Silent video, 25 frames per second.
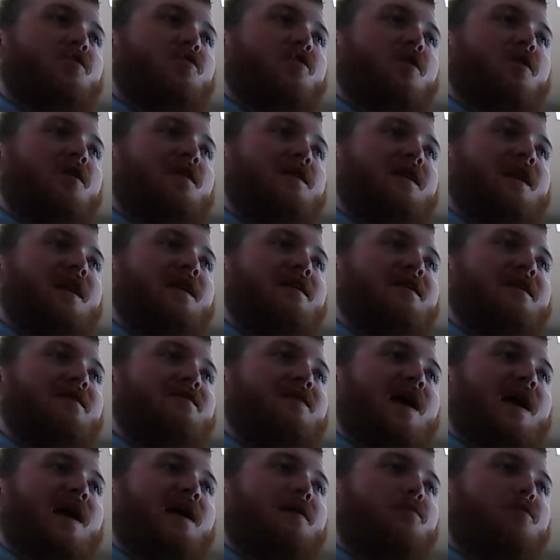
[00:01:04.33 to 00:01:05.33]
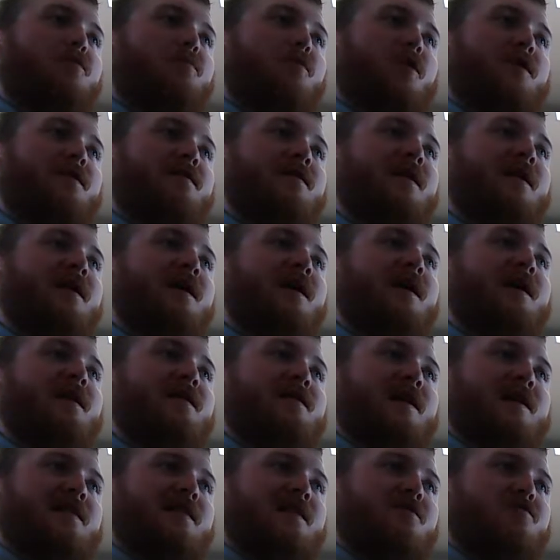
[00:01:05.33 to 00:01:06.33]
Missouri. KTVI reports
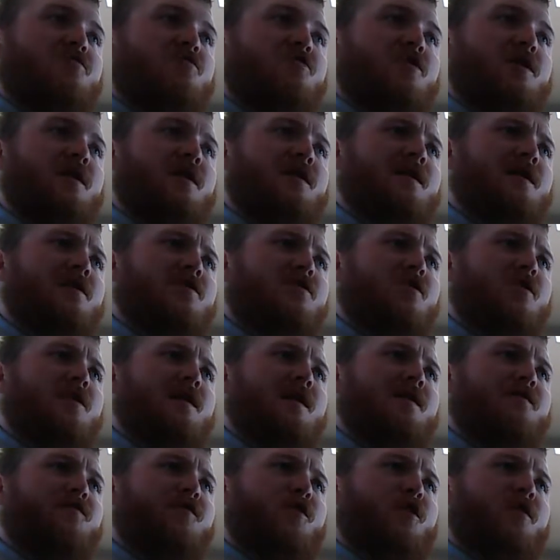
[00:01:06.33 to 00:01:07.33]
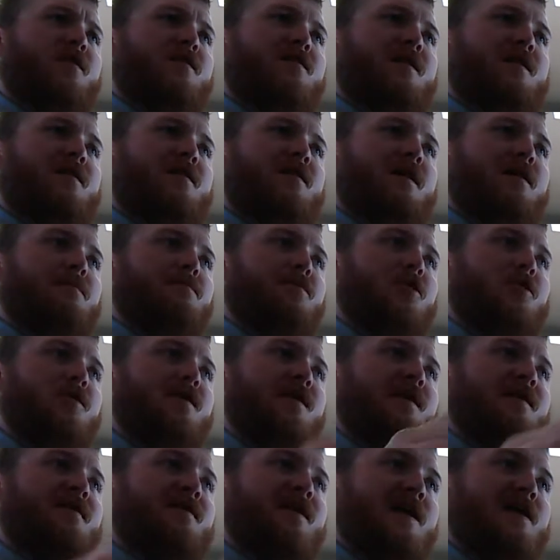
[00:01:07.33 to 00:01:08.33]
that the shooting occurred at the Ferguson
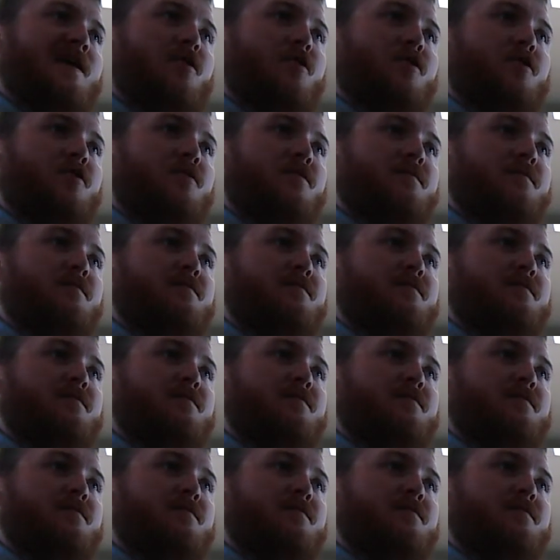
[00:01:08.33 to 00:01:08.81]
Community Center.